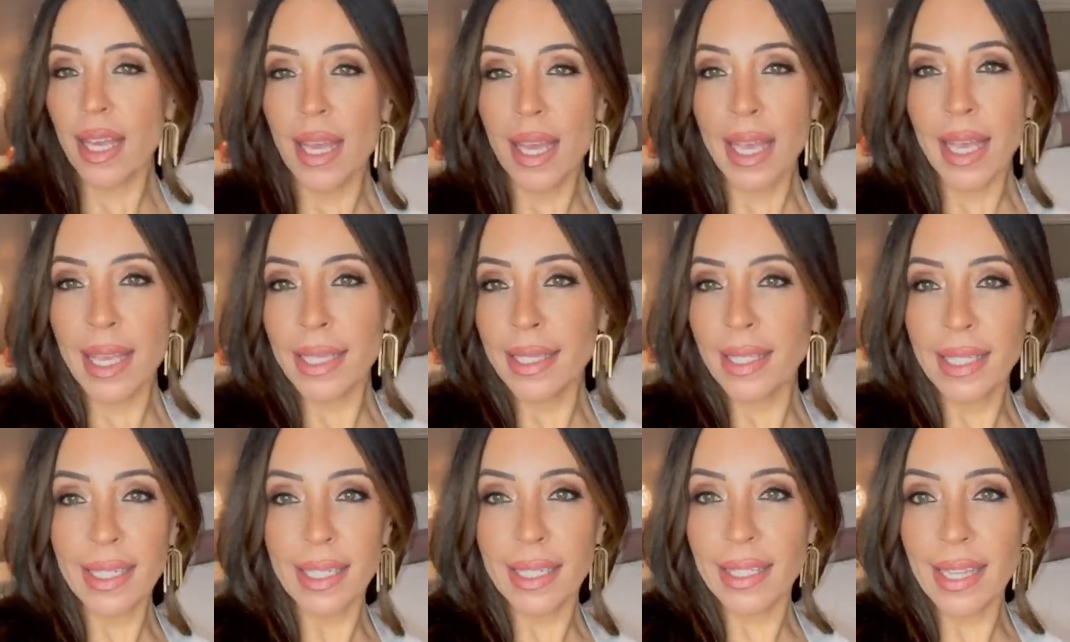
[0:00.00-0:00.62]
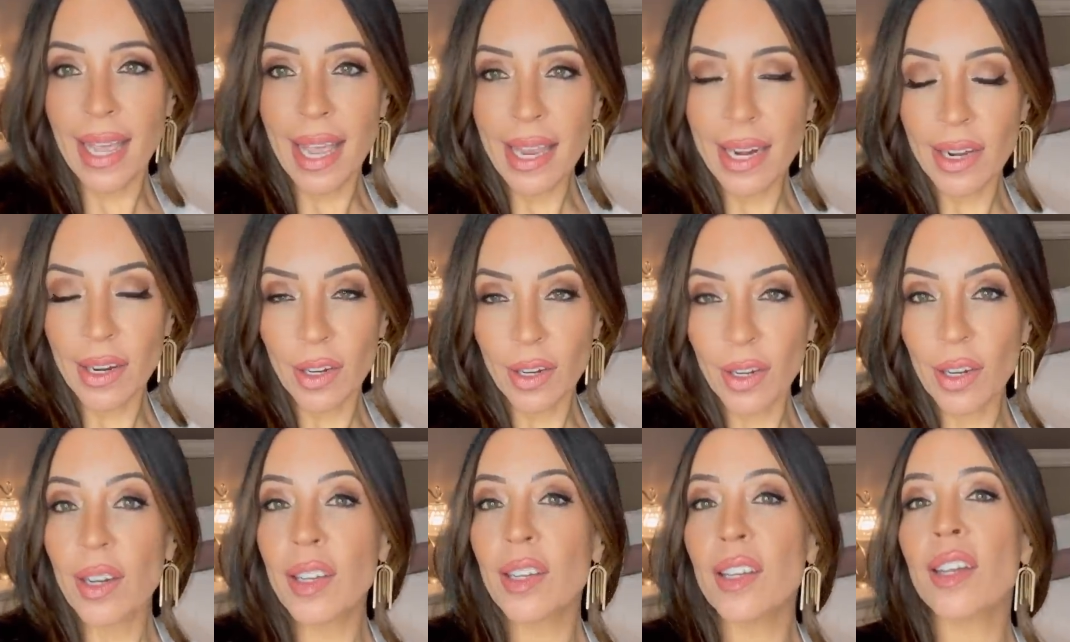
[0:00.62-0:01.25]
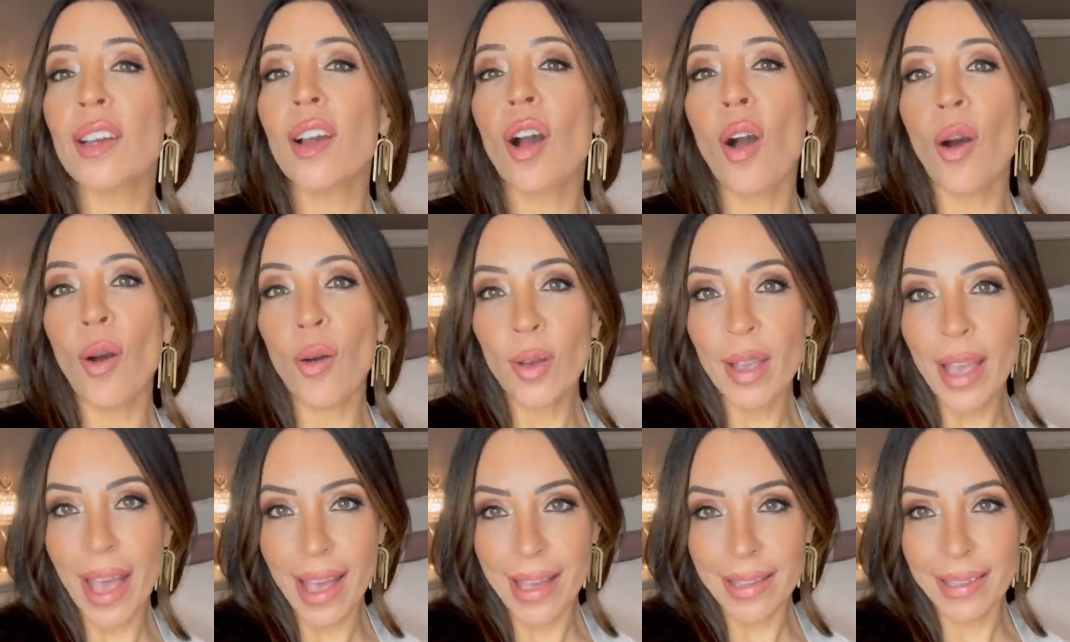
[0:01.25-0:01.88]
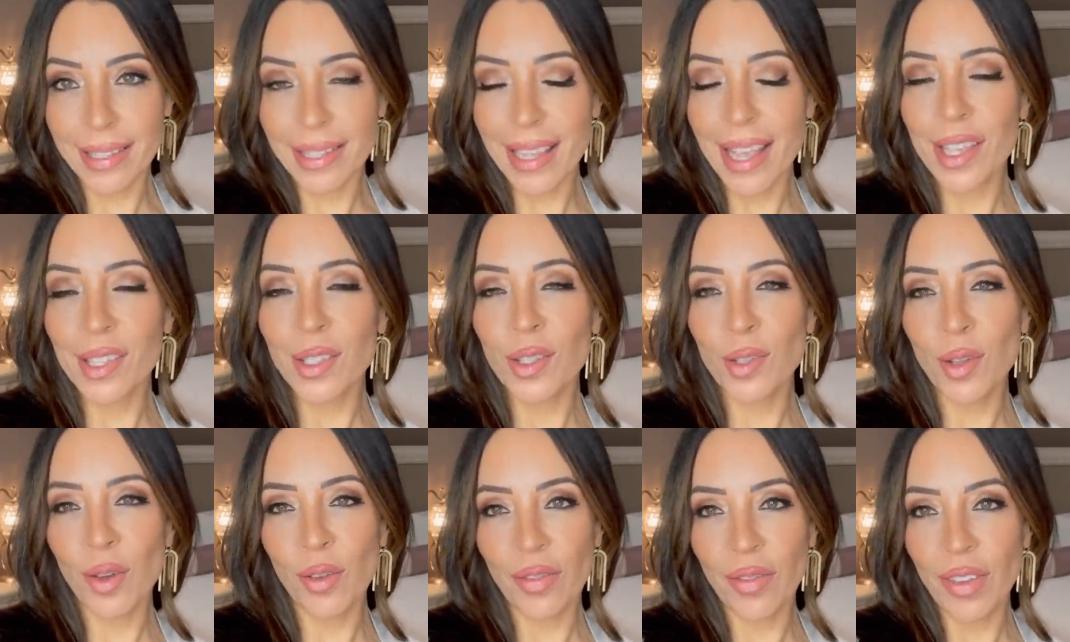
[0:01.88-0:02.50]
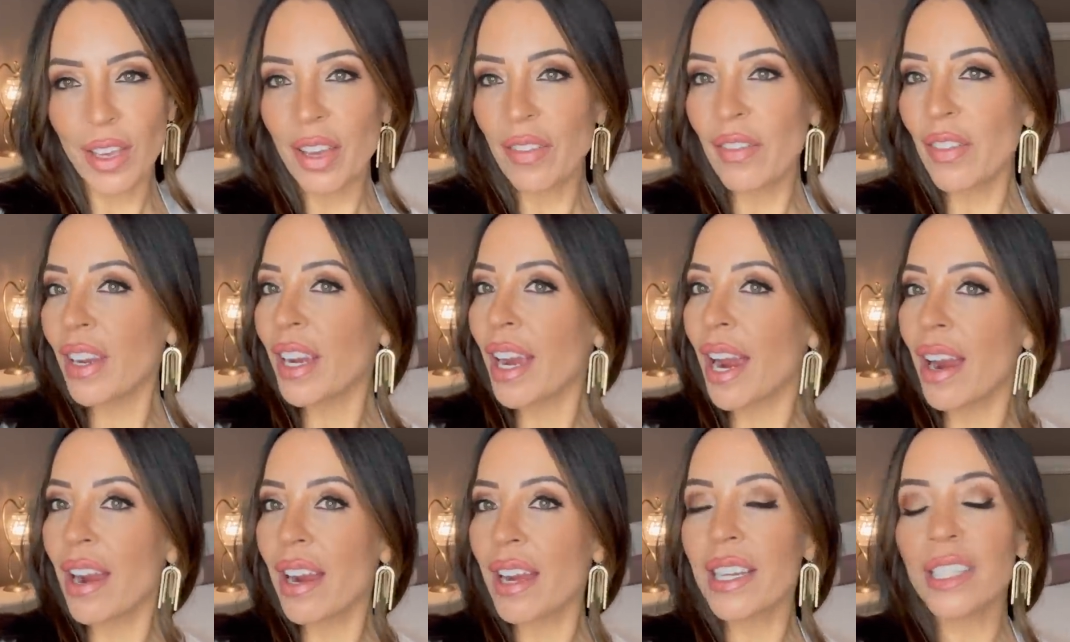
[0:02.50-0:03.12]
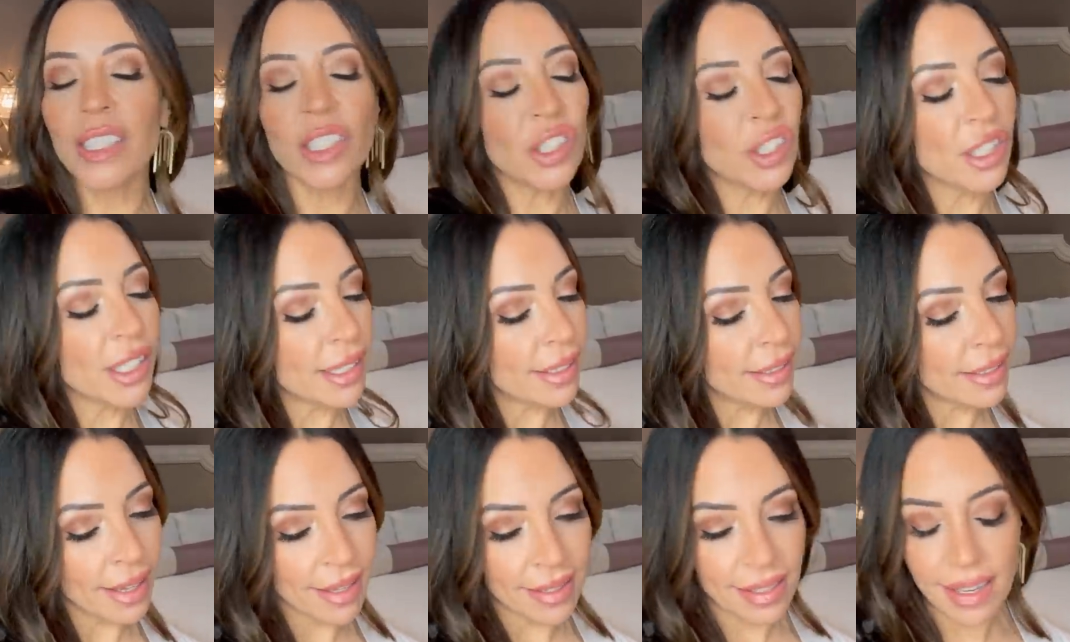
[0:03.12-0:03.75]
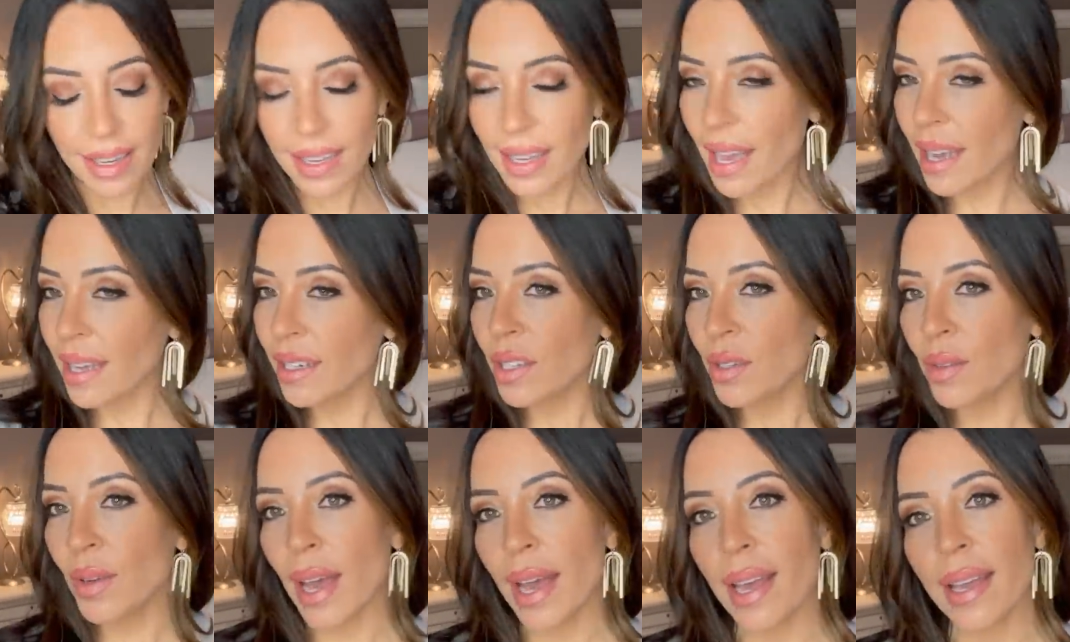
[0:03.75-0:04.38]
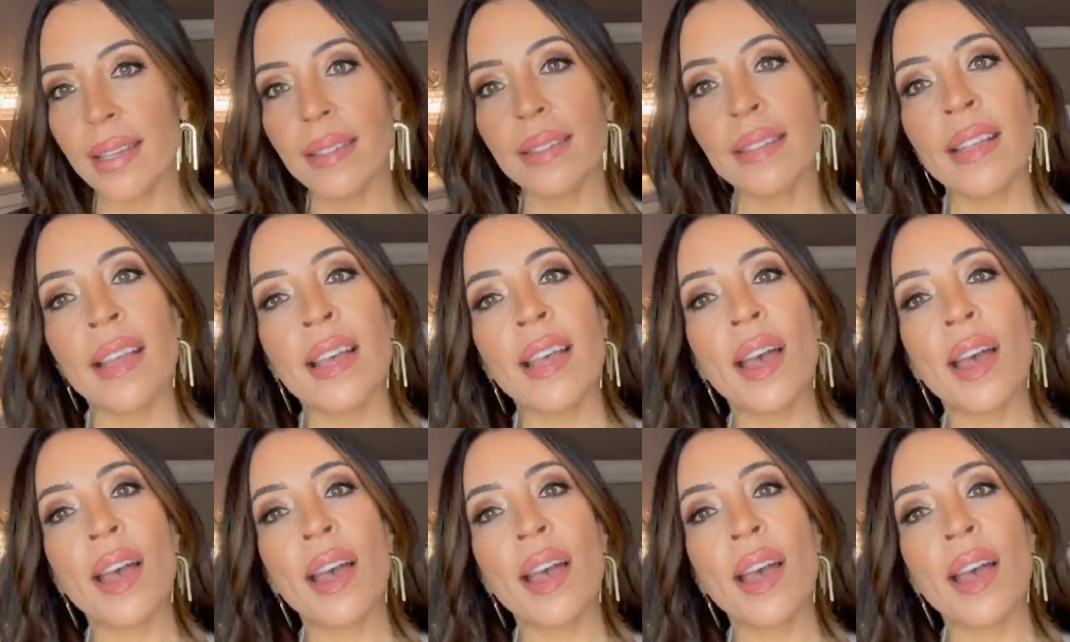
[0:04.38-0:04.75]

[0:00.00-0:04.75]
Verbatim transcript: its designer. Oh yes, Sofia Vergara. She does it again, you guys.